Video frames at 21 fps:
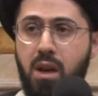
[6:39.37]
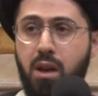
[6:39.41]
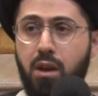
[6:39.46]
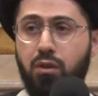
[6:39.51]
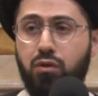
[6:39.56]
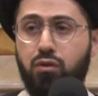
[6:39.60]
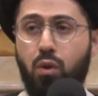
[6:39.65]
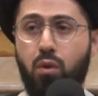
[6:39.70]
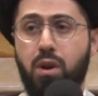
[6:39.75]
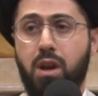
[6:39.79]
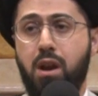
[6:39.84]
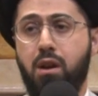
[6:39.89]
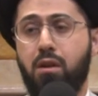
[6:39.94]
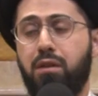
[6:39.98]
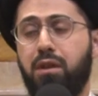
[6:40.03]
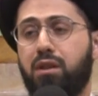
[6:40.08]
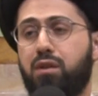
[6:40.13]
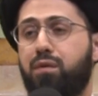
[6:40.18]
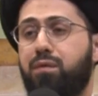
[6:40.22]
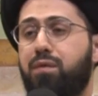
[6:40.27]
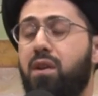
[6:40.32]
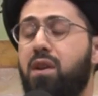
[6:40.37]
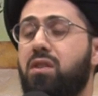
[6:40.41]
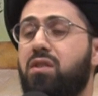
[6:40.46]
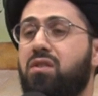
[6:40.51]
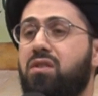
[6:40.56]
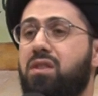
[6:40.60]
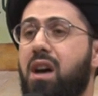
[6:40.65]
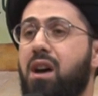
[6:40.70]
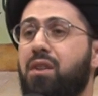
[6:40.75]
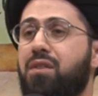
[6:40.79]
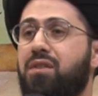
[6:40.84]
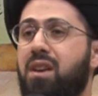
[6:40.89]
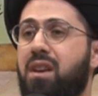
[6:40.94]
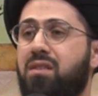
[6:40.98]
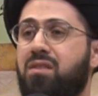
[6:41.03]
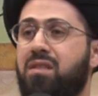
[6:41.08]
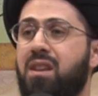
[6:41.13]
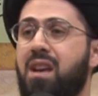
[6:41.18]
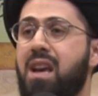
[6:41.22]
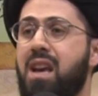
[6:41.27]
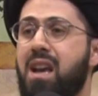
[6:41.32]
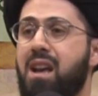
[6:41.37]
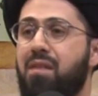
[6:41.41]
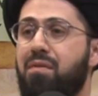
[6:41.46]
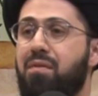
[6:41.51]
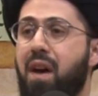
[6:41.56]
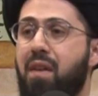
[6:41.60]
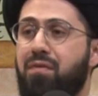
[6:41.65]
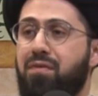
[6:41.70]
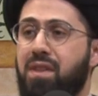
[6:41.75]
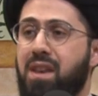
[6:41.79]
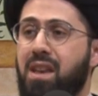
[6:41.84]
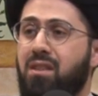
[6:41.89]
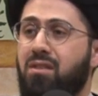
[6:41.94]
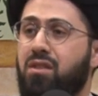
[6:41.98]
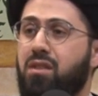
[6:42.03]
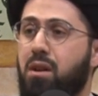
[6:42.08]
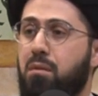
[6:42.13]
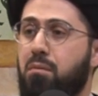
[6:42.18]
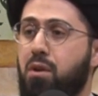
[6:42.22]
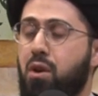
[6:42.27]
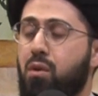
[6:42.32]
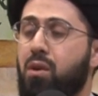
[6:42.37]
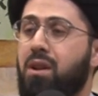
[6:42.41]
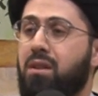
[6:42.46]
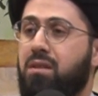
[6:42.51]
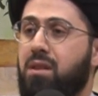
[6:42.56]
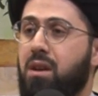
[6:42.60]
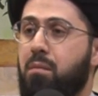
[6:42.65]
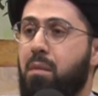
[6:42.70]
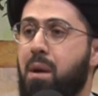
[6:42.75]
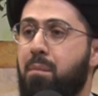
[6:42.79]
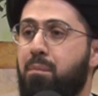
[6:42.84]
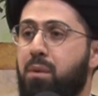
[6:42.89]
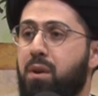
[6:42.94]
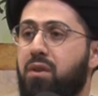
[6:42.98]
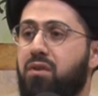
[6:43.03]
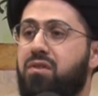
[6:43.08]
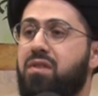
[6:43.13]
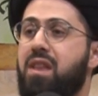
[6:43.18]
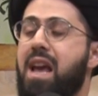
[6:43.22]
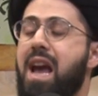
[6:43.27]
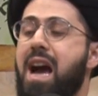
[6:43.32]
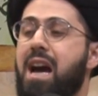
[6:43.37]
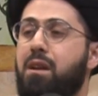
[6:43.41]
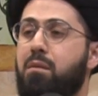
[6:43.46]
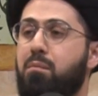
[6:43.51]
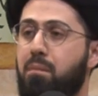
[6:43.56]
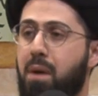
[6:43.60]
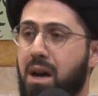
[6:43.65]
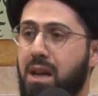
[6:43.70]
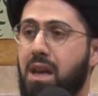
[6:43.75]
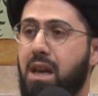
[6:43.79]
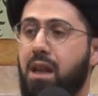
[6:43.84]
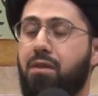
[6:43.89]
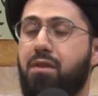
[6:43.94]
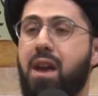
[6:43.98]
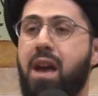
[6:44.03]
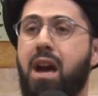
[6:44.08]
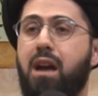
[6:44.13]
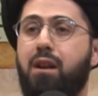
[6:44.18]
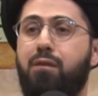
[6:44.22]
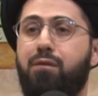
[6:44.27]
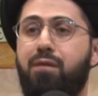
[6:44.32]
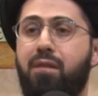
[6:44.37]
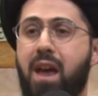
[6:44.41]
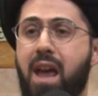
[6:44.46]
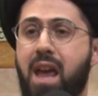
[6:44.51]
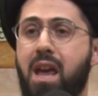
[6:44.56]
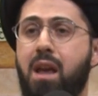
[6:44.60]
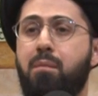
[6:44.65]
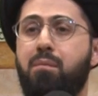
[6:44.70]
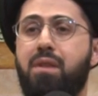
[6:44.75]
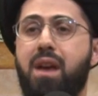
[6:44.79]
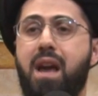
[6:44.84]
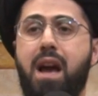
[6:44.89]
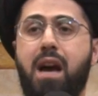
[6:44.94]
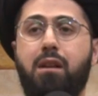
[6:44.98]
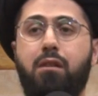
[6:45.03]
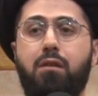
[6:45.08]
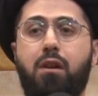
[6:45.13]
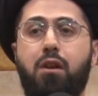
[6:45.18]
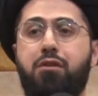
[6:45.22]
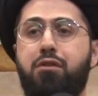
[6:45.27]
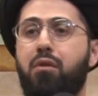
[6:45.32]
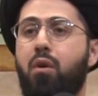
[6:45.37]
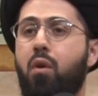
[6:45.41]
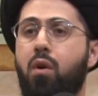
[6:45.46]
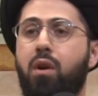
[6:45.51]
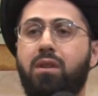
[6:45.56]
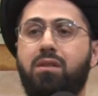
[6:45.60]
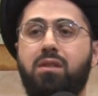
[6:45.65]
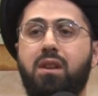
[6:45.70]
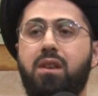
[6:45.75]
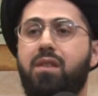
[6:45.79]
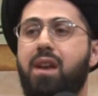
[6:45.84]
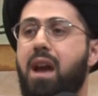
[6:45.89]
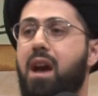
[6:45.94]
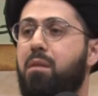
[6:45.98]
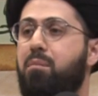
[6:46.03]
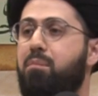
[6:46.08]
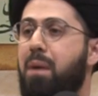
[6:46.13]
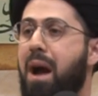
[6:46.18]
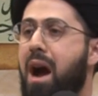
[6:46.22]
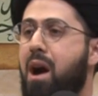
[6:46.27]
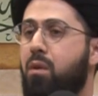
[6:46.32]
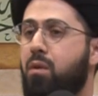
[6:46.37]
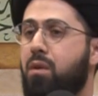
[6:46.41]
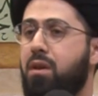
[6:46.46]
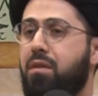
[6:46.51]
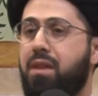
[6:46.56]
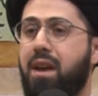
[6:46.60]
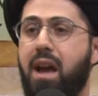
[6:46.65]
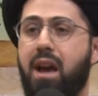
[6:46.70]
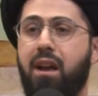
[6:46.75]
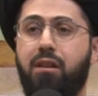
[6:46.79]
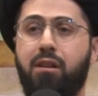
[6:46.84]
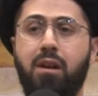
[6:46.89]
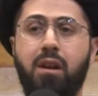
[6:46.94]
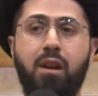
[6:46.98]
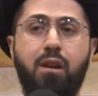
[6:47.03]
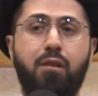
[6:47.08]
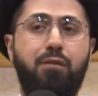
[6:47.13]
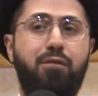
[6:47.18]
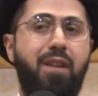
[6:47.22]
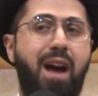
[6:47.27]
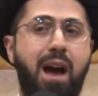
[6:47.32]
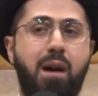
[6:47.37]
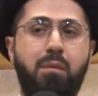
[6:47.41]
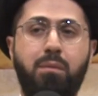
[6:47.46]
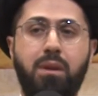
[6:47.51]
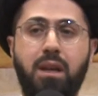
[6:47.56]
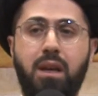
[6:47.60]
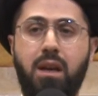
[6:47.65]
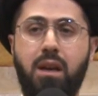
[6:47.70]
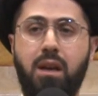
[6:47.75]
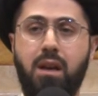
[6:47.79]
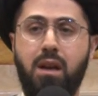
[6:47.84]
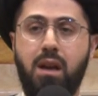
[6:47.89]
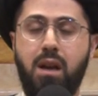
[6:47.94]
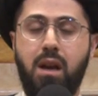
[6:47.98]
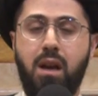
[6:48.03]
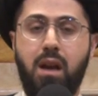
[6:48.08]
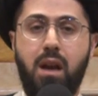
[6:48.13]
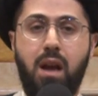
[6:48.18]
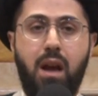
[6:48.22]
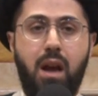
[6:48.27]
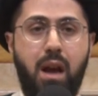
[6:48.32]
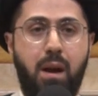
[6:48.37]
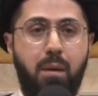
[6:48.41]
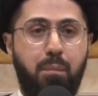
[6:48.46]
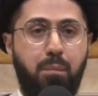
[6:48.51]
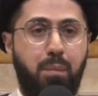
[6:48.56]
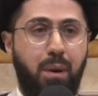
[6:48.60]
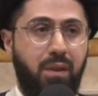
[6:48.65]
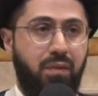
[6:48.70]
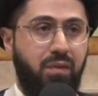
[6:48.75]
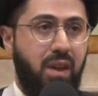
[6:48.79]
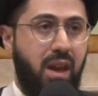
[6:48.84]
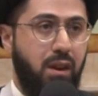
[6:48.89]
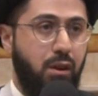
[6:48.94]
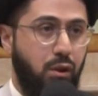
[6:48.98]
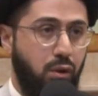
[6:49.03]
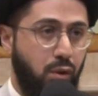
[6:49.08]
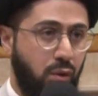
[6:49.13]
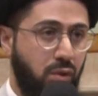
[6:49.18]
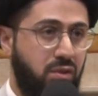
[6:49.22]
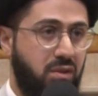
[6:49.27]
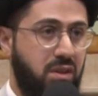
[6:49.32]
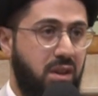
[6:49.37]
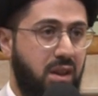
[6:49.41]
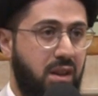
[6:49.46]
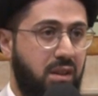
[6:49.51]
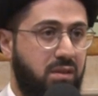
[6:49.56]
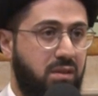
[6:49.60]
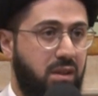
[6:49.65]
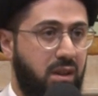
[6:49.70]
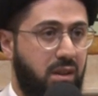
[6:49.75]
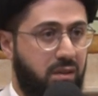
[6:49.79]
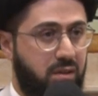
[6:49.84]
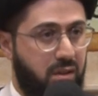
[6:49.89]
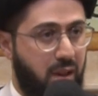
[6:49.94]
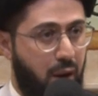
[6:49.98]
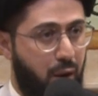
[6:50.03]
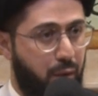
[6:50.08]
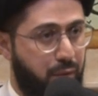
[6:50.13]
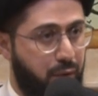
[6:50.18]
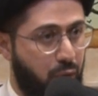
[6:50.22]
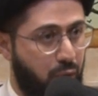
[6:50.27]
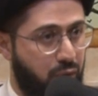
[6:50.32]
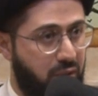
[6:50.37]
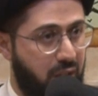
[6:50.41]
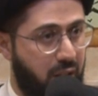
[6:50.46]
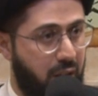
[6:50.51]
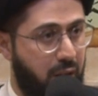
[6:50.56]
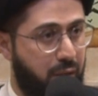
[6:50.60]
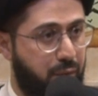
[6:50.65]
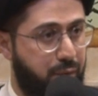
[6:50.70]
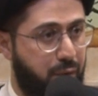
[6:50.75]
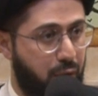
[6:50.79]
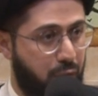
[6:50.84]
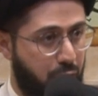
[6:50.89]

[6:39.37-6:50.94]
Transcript: So, here this verse tells us that these community members, they had money, they had fame, they had authority, they had power, they had family, but they used this, instead of using it for